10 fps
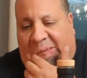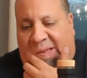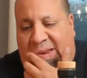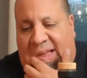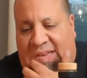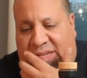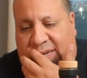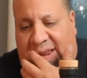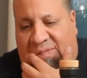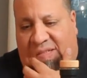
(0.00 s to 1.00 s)
It does.
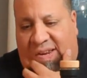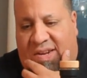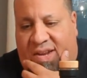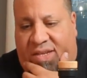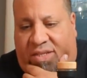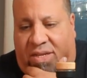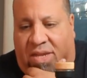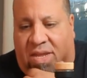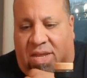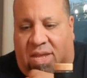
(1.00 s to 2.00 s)
It definitely does.
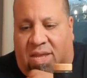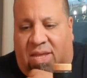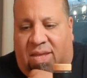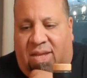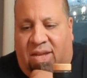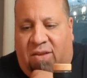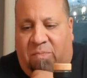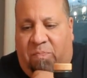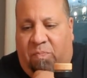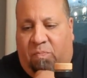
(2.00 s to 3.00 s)

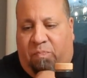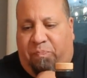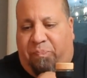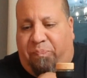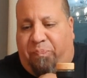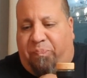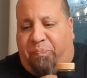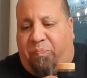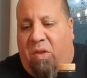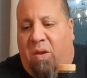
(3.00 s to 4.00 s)
Um,
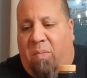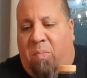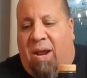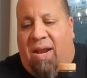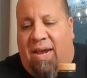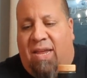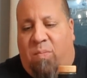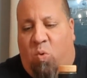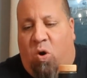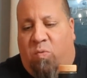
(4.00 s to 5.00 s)
but I like
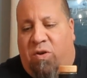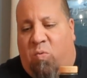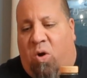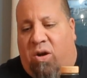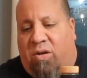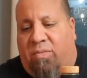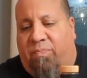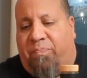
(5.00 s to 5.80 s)
it more with the water.